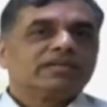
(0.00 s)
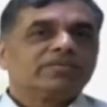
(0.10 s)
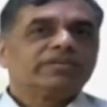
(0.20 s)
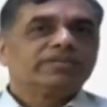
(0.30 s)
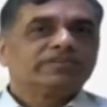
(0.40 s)

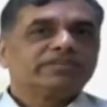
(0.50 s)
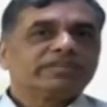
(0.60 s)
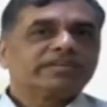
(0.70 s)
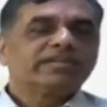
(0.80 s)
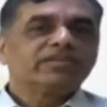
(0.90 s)
We will be
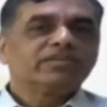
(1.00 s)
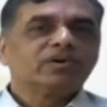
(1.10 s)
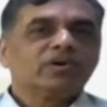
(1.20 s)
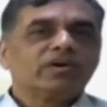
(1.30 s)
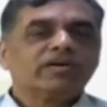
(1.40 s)
trying to
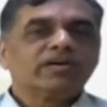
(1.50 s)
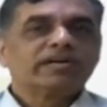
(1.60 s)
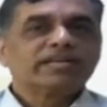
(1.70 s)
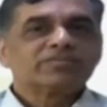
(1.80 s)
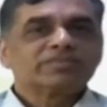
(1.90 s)
hold on
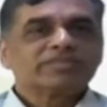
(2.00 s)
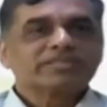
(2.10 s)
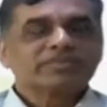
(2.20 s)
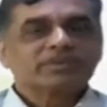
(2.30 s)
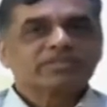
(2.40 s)
as much
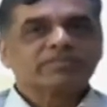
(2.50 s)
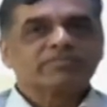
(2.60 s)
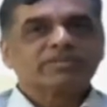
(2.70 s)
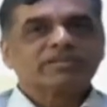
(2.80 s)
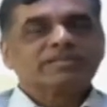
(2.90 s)
as possible,